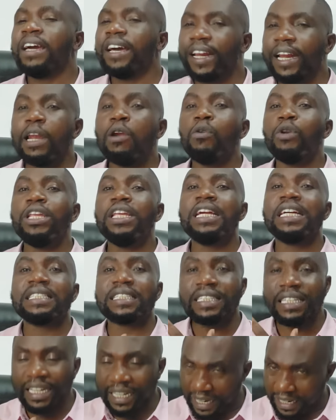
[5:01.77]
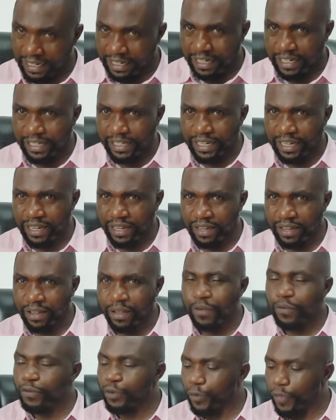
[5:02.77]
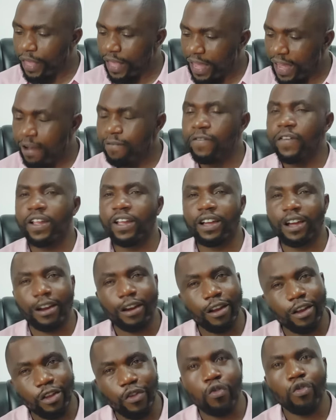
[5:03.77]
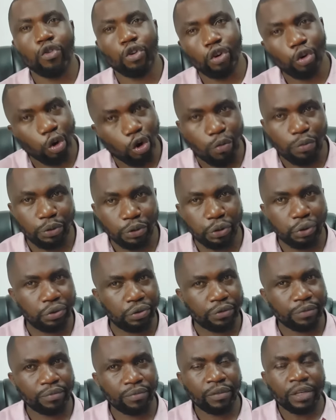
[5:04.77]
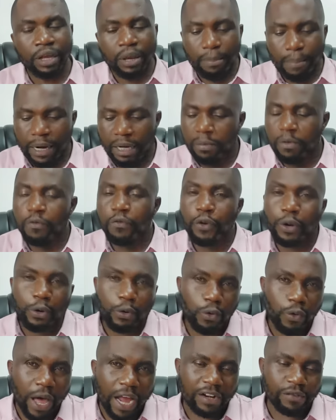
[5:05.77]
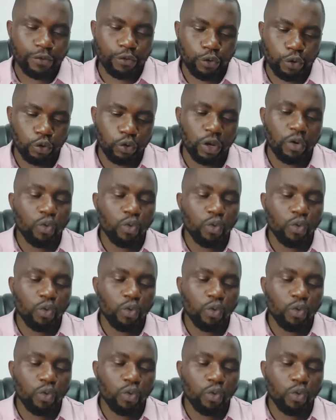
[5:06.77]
Raila Odinga's candidature for the African Union Commission. But before you do that, for those who